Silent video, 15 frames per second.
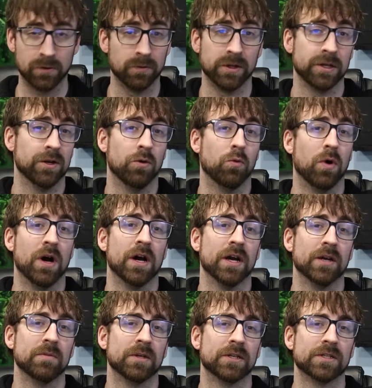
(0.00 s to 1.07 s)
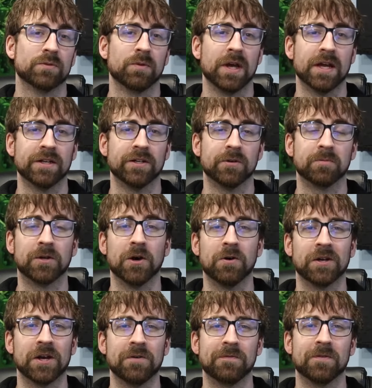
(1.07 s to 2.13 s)
don't really know why, because we ended up
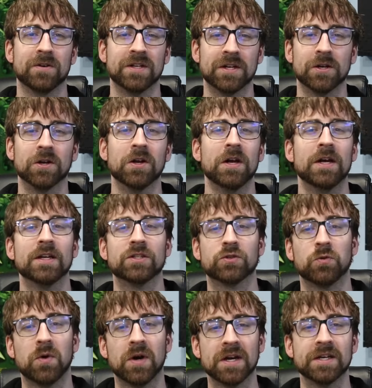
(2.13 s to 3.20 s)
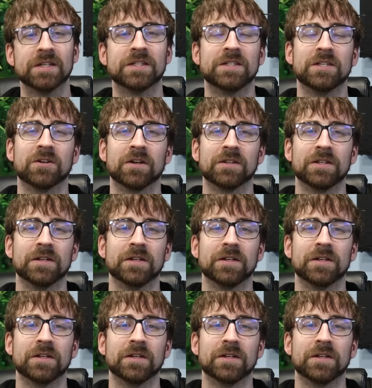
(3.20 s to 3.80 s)
going out for dinner twice during the